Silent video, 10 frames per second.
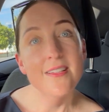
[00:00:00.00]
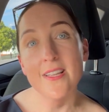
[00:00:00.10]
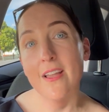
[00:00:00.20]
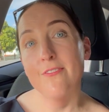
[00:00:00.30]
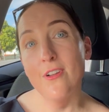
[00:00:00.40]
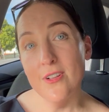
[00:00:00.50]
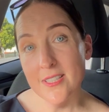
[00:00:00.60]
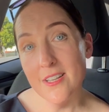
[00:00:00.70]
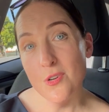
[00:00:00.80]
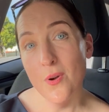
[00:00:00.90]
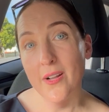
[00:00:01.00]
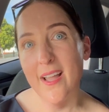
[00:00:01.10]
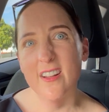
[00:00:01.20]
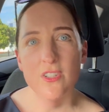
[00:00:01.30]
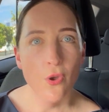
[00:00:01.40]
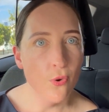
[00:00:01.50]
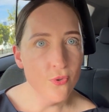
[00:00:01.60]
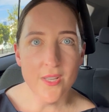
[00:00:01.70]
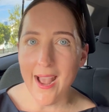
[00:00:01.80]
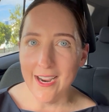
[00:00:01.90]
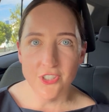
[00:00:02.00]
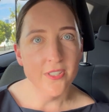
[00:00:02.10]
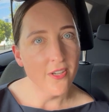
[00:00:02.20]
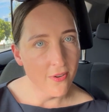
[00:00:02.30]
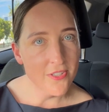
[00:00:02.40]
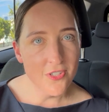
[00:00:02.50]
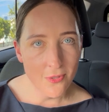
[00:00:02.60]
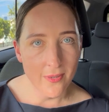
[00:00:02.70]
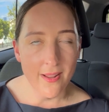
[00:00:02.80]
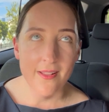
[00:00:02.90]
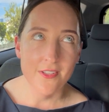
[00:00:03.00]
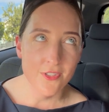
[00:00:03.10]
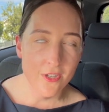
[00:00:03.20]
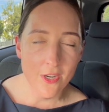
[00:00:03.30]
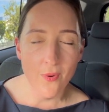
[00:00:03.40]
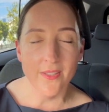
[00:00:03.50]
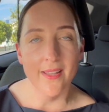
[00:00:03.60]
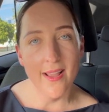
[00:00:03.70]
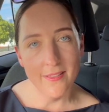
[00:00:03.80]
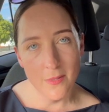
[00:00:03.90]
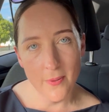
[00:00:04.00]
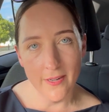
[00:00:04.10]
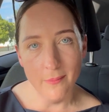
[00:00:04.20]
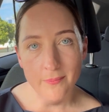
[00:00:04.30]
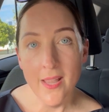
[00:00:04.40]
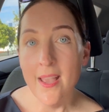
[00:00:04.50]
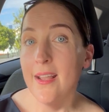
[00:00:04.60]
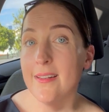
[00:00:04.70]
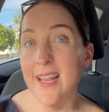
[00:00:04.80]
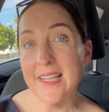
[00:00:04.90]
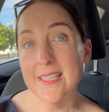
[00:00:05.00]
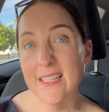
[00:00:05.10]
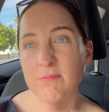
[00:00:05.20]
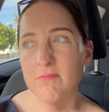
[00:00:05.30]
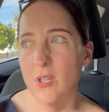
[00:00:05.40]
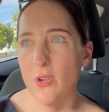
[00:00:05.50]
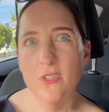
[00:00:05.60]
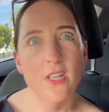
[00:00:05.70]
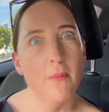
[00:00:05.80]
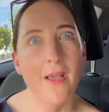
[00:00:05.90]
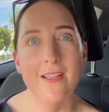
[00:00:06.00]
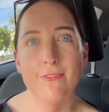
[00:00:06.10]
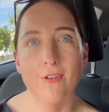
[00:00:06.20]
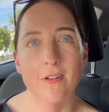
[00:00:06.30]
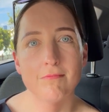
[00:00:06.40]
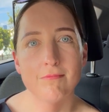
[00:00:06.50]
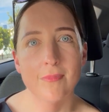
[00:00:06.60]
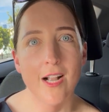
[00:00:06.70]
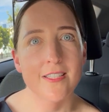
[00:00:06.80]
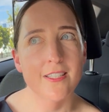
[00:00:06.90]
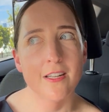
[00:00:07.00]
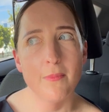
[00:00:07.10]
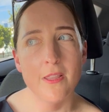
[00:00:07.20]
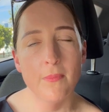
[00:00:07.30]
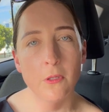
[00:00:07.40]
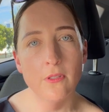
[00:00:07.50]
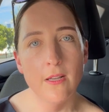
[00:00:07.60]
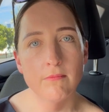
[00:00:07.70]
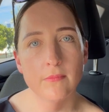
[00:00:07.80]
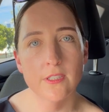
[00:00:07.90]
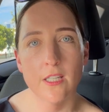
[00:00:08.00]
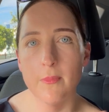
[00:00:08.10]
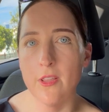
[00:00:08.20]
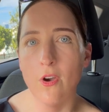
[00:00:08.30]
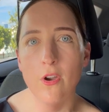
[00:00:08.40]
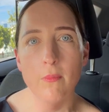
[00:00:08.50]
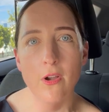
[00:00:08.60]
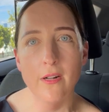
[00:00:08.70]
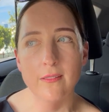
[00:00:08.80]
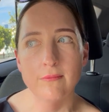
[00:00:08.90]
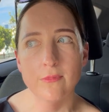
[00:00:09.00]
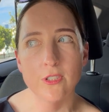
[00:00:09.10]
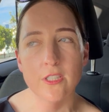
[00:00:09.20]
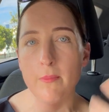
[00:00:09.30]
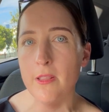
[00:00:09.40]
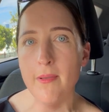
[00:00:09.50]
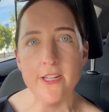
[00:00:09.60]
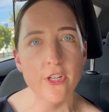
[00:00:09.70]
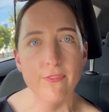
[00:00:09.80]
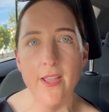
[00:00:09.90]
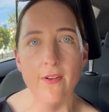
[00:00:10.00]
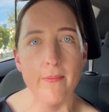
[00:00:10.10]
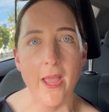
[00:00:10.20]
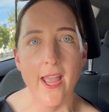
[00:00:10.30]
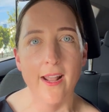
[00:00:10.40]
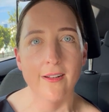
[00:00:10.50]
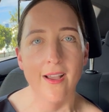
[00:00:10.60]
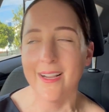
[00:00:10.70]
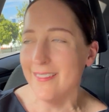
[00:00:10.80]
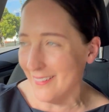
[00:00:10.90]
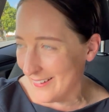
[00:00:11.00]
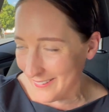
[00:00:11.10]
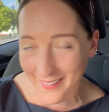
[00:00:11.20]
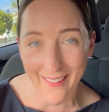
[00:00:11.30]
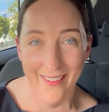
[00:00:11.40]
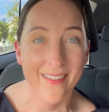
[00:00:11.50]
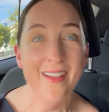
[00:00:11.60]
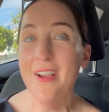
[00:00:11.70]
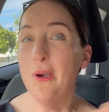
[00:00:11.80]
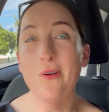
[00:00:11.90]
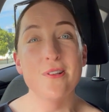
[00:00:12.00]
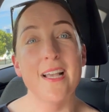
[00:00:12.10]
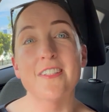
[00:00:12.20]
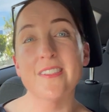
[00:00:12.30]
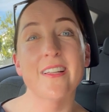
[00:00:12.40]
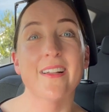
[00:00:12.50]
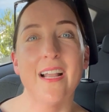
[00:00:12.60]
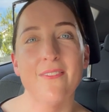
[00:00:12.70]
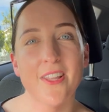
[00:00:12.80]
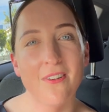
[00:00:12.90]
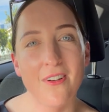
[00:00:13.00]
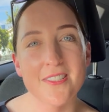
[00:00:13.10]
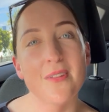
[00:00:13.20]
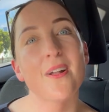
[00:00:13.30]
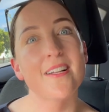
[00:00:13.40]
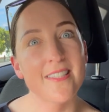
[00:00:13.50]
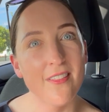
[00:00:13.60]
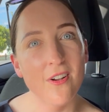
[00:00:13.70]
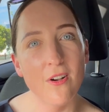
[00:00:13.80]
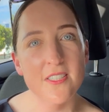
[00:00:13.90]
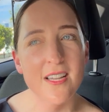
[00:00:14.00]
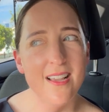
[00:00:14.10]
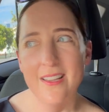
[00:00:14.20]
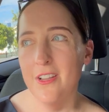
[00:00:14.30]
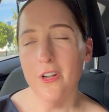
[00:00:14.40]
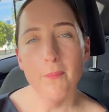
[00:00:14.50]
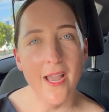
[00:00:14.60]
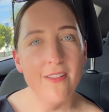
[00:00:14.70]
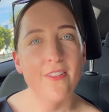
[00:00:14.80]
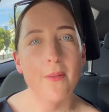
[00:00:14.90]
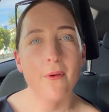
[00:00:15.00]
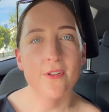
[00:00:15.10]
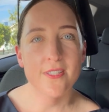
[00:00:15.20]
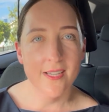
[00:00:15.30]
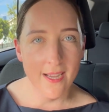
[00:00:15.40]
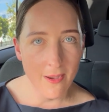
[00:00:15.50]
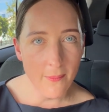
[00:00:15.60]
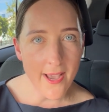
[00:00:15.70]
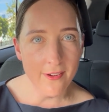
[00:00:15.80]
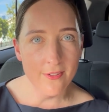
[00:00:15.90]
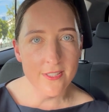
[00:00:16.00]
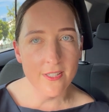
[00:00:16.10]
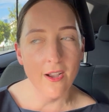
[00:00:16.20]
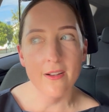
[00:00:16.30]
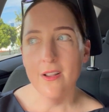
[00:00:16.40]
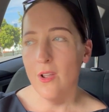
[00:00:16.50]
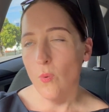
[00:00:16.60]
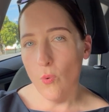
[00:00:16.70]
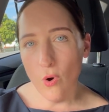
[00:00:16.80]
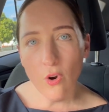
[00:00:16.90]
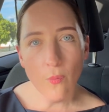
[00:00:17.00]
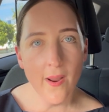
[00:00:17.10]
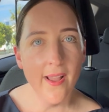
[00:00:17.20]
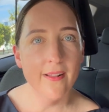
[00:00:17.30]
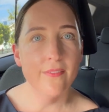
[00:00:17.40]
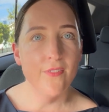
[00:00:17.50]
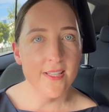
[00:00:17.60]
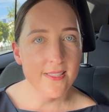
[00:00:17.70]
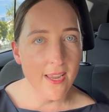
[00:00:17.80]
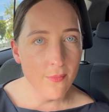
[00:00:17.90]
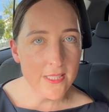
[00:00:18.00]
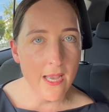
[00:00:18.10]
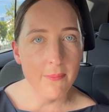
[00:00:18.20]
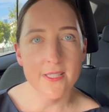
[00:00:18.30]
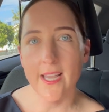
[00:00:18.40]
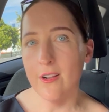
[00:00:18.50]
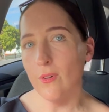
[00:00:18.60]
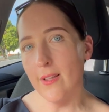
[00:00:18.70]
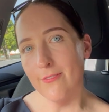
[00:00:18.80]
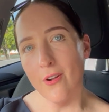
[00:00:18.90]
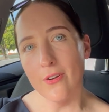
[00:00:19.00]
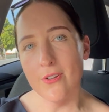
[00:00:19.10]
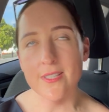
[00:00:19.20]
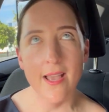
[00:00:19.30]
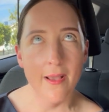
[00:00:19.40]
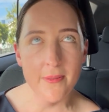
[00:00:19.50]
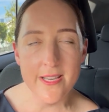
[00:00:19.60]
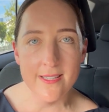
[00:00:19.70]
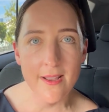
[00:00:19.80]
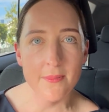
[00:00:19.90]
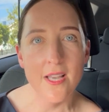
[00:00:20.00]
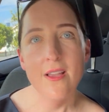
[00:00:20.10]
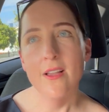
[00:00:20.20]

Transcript: So yeah, first thing to work out is who's actually going to do it. And the sooner you work that out, the better. Next thing, who's going to pay for it? Like, is it going to be the builder? Is it going to be the homeowner? Or is it going to be the magic fairy man? Like, I don't know. Who's actually going to cover the cost? And when I say the cost, you got to pay for that person to come out on site, walk around, investigate what's happened, take all their photos, their happy snaps,